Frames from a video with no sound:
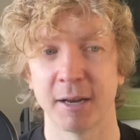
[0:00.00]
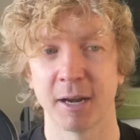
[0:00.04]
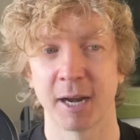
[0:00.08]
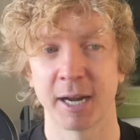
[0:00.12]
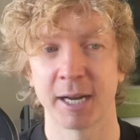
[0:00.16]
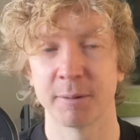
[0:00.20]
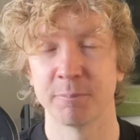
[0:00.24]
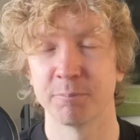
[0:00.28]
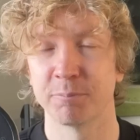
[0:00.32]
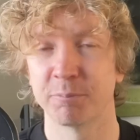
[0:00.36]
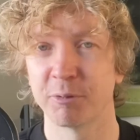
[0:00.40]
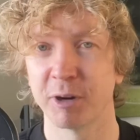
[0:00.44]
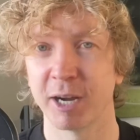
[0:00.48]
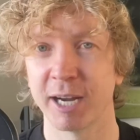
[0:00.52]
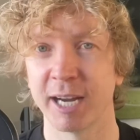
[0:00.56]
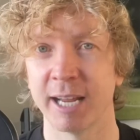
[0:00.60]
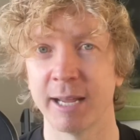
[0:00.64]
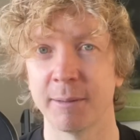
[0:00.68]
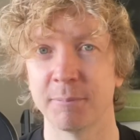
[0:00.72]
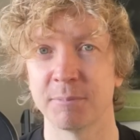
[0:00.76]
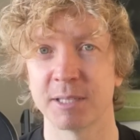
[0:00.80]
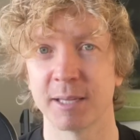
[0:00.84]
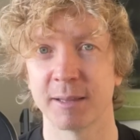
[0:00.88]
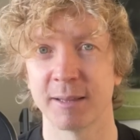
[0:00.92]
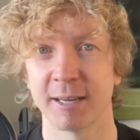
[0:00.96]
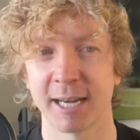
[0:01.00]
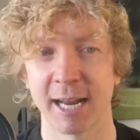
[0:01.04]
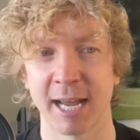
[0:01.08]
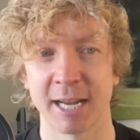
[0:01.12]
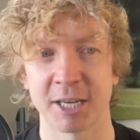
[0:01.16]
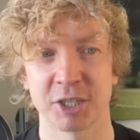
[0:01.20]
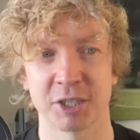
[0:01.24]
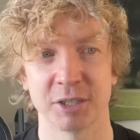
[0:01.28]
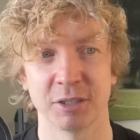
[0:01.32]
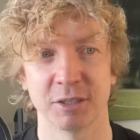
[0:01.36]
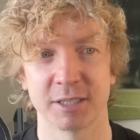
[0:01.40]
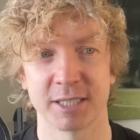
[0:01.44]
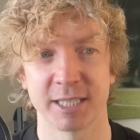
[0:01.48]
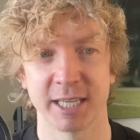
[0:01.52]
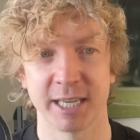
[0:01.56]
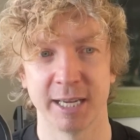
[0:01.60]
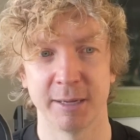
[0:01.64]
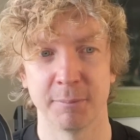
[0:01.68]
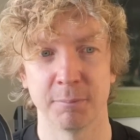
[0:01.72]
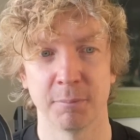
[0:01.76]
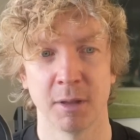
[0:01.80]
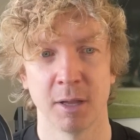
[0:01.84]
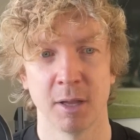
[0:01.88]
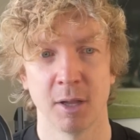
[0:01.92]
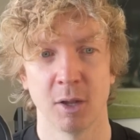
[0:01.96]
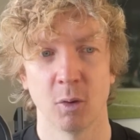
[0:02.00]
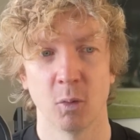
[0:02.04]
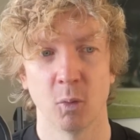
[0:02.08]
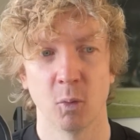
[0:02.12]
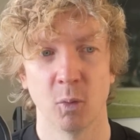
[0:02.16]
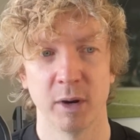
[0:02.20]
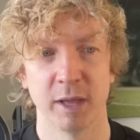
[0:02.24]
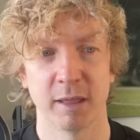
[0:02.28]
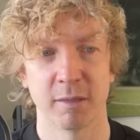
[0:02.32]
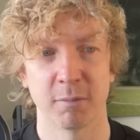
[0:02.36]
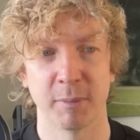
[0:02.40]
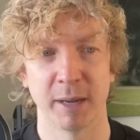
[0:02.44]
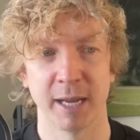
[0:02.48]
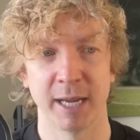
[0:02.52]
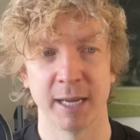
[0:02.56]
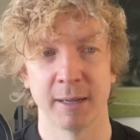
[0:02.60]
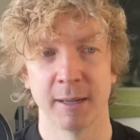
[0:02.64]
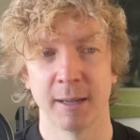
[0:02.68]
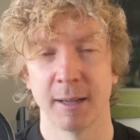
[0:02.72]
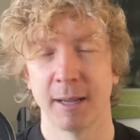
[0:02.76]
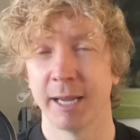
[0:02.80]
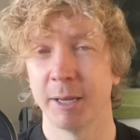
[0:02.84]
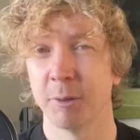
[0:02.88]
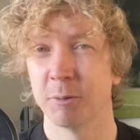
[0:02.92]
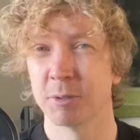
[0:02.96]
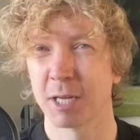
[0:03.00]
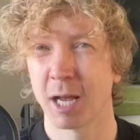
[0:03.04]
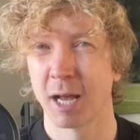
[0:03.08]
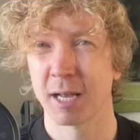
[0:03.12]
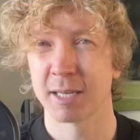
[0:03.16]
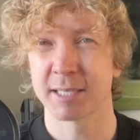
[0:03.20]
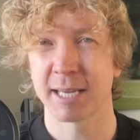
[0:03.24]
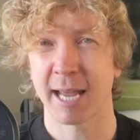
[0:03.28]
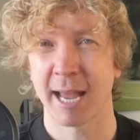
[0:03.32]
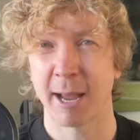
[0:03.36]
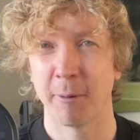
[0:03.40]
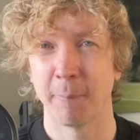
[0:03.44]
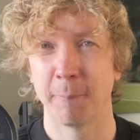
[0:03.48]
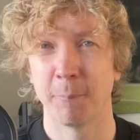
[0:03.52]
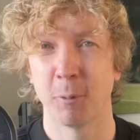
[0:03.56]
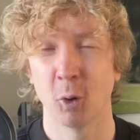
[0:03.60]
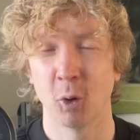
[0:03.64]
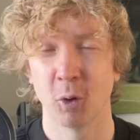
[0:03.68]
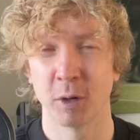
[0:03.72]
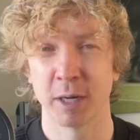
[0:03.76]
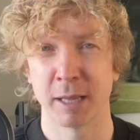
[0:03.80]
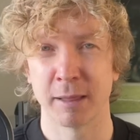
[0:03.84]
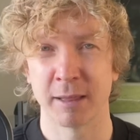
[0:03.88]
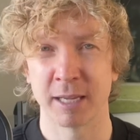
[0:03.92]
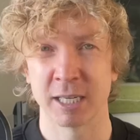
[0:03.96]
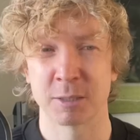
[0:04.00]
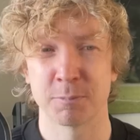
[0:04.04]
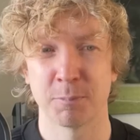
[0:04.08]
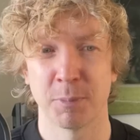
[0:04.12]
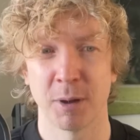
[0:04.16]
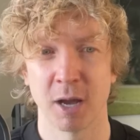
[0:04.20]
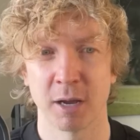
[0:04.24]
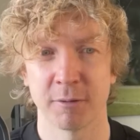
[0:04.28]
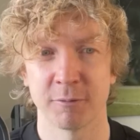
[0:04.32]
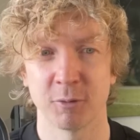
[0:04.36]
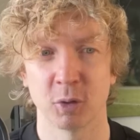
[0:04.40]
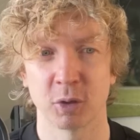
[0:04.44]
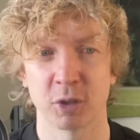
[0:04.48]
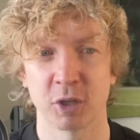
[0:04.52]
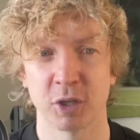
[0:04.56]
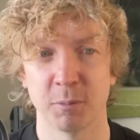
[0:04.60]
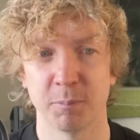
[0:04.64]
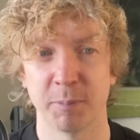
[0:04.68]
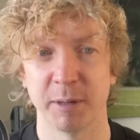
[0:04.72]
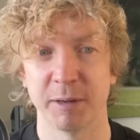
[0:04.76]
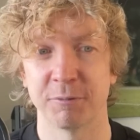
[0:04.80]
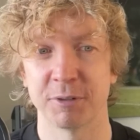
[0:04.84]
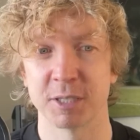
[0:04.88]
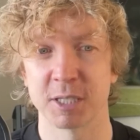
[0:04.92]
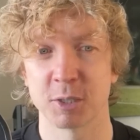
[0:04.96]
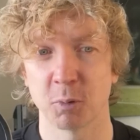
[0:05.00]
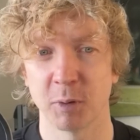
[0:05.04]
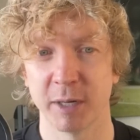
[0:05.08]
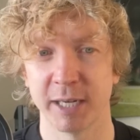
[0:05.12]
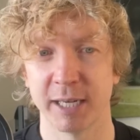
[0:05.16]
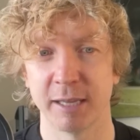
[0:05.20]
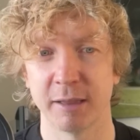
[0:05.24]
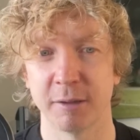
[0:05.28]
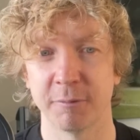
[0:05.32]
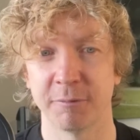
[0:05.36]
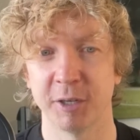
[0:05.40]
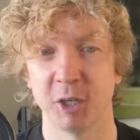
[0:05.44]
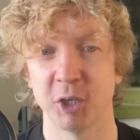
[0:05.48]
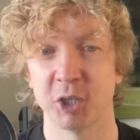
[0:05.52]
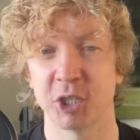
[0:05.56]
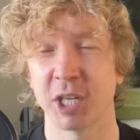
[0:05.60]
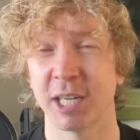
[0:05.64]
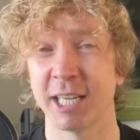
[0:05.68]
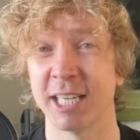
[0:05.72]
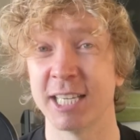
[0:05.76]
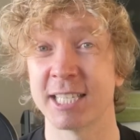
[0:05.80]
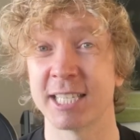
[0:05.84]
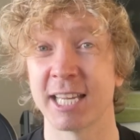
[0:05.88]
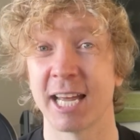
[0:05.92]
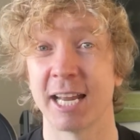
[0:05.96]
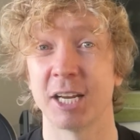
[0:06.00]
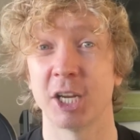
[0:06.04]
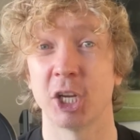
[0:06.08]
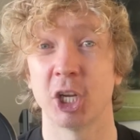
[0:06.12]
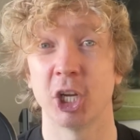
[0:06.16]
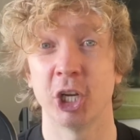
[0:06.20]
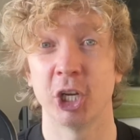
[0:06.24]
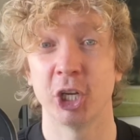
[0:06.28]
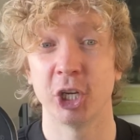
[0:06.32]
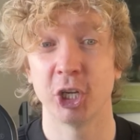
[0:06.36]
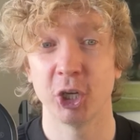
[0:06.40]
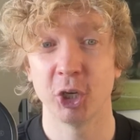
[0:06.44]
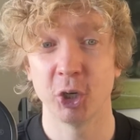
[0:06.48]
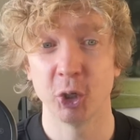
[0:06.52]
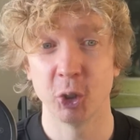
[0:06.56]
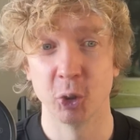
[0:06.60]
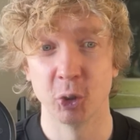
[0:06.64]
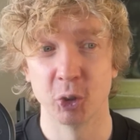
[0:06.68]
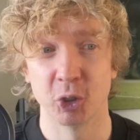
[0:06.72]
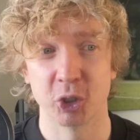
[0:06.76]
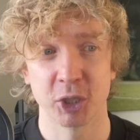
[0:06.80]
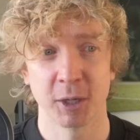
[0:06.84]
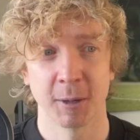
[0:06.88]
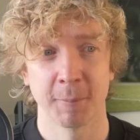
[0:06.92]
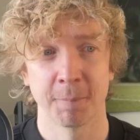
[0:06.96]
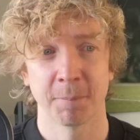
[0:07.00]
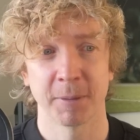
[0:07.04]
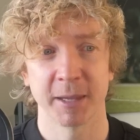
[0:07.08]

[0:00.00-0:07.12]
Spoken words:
I can bring him to the national team with me. He was asked how important he thinks Bergwijn could be for Sweden in the future, and he said huge.